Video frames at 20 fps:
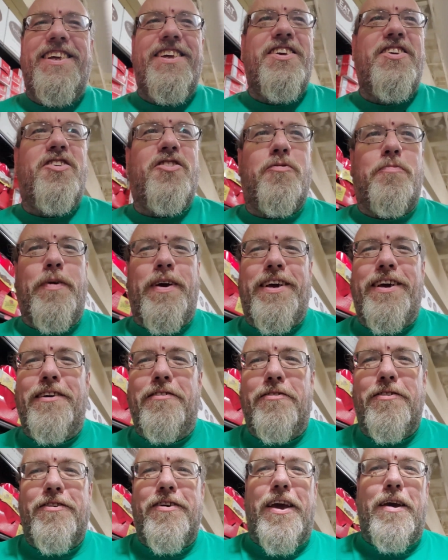Speaking
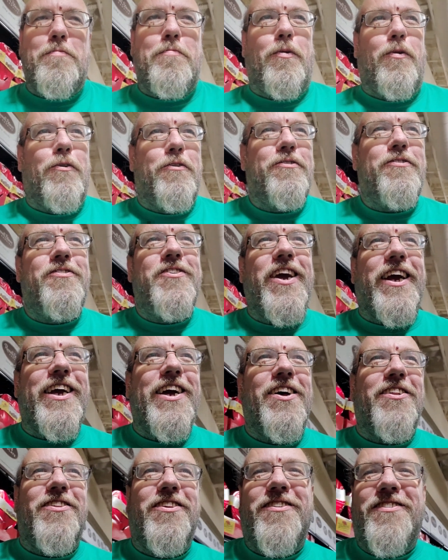of samples, check
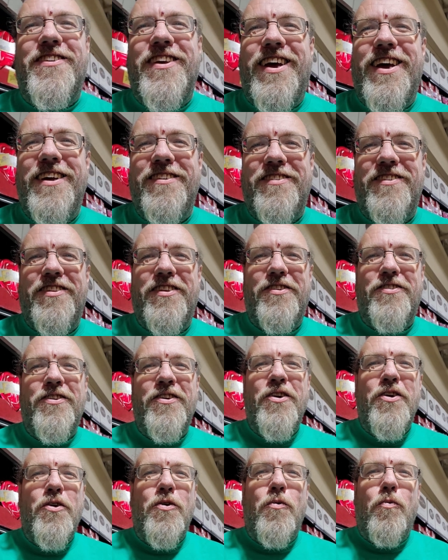out the size of this
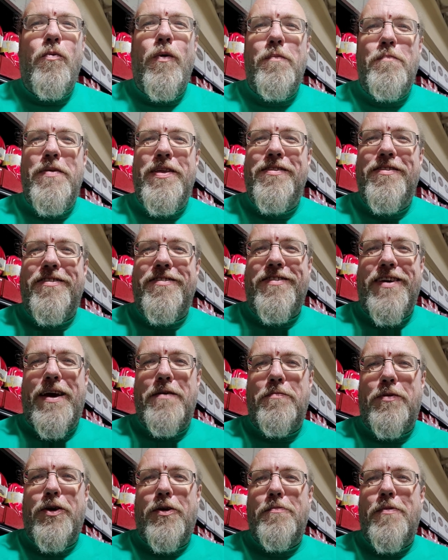Whitman's
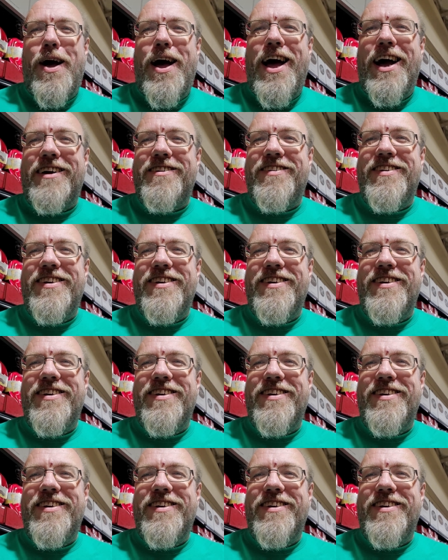sampler box.